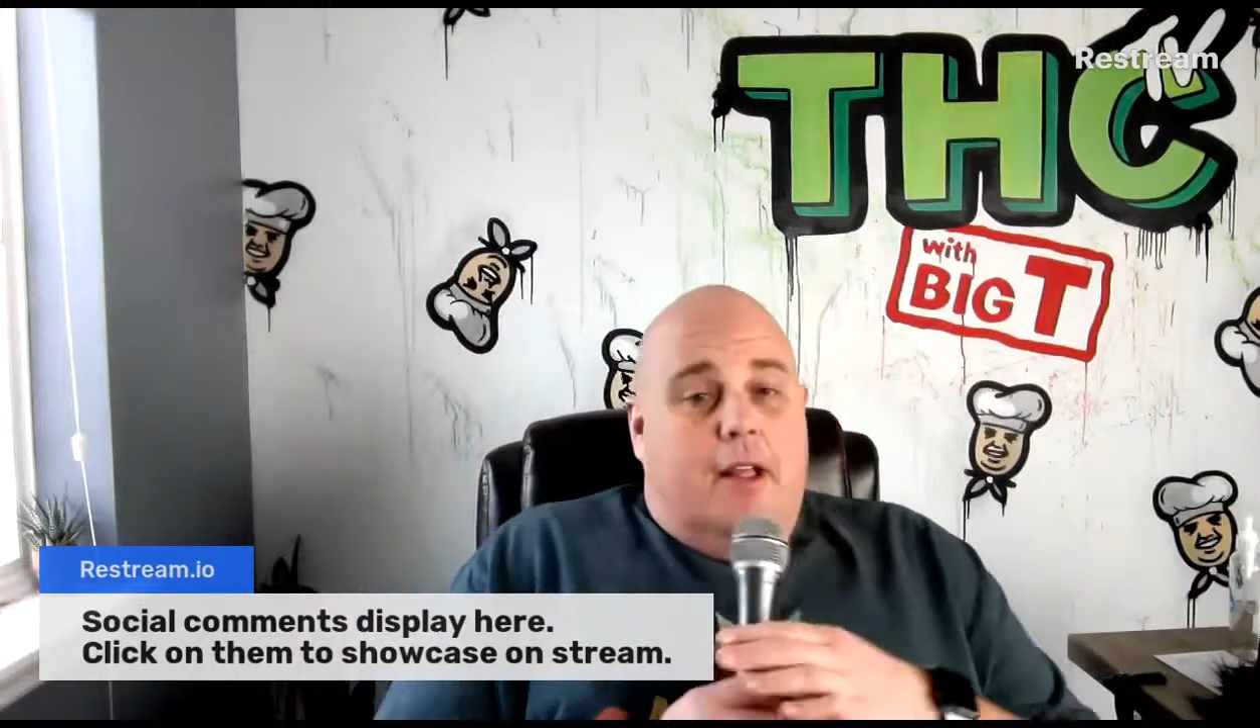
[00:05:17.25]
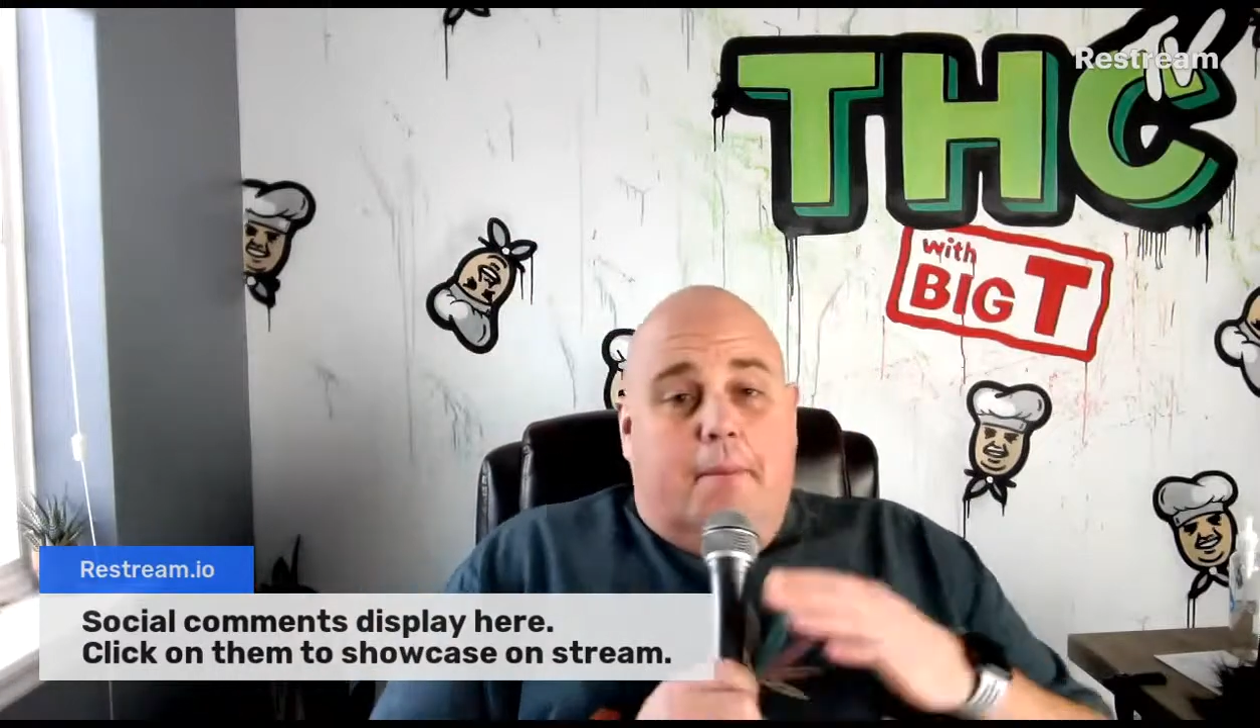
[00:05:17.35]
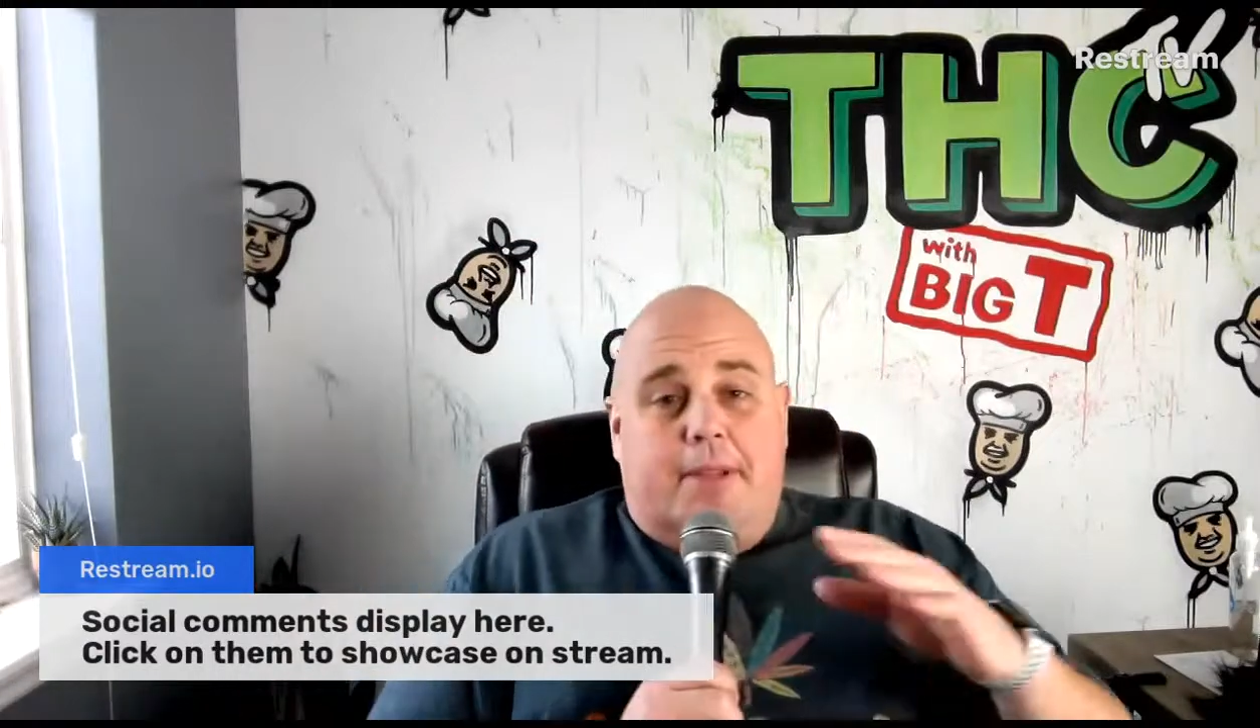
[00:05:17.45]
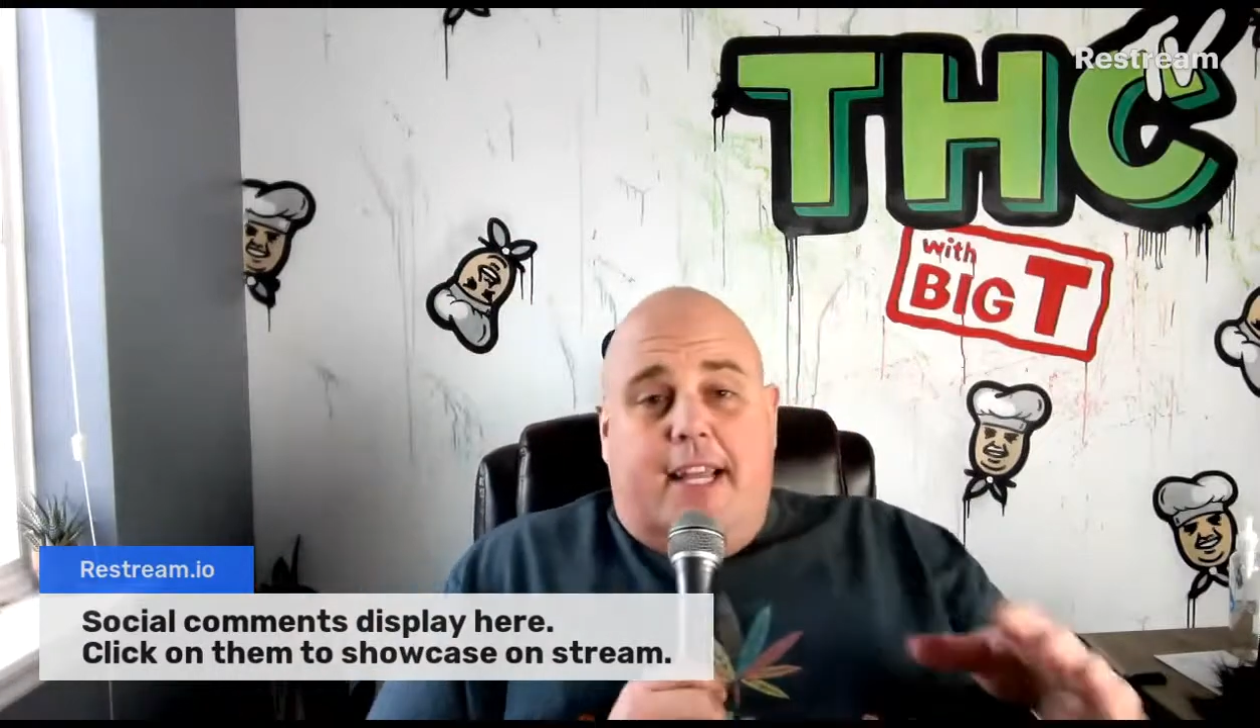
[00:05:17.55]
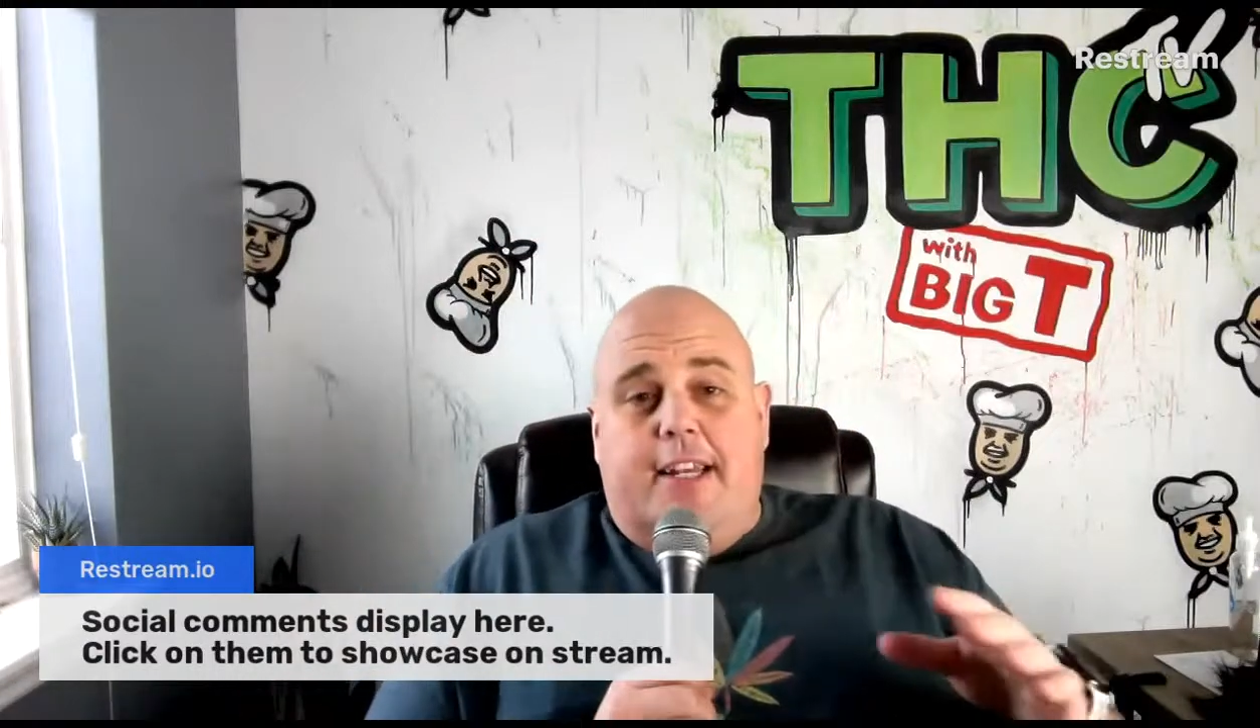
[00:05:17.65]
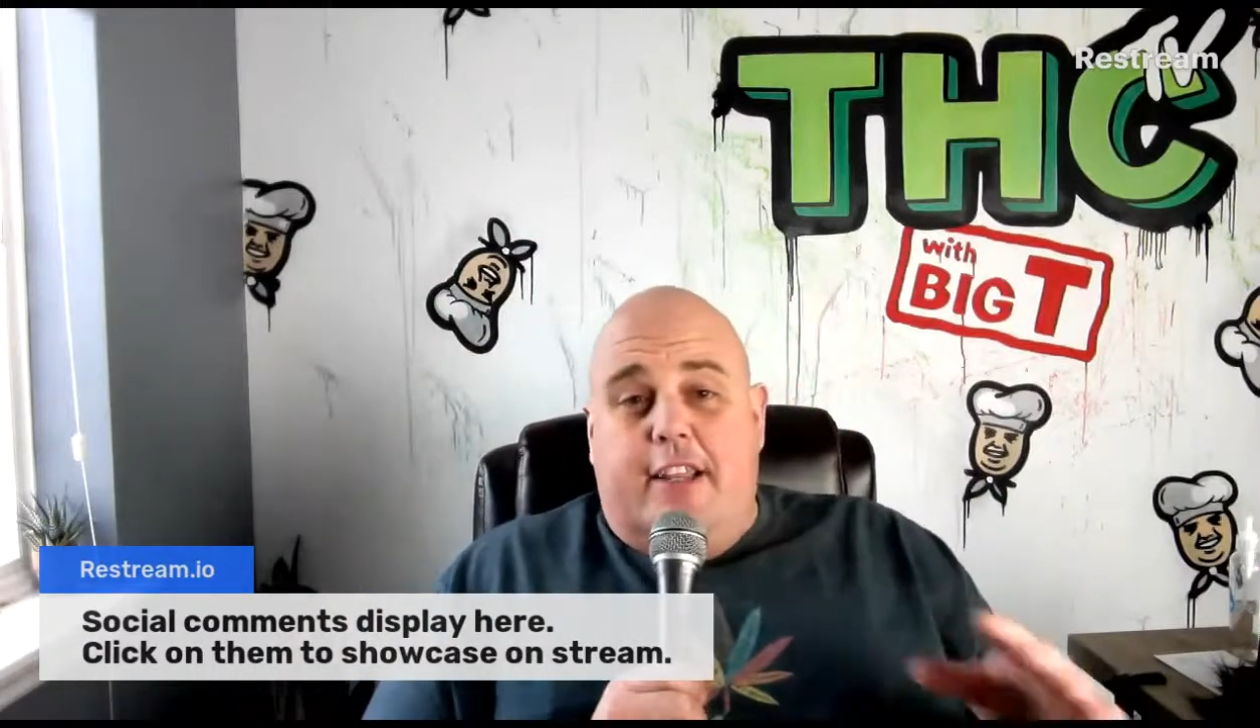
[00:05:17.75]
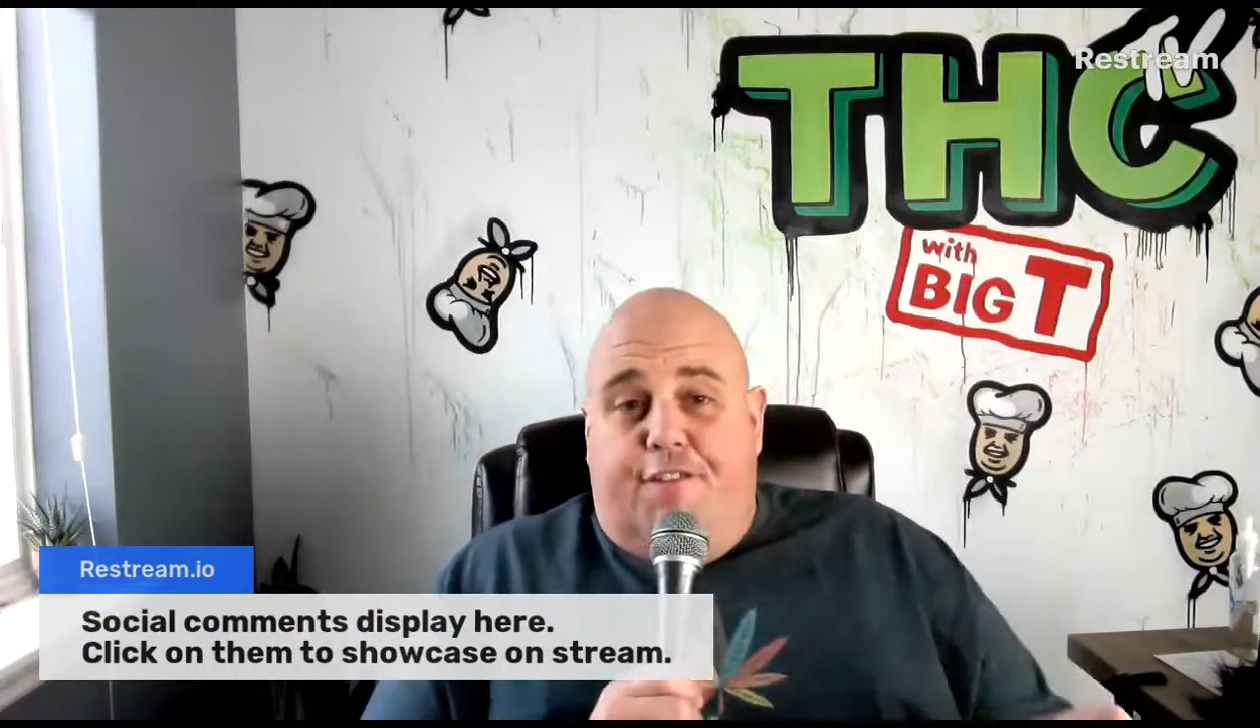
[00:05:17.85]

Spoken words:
But then these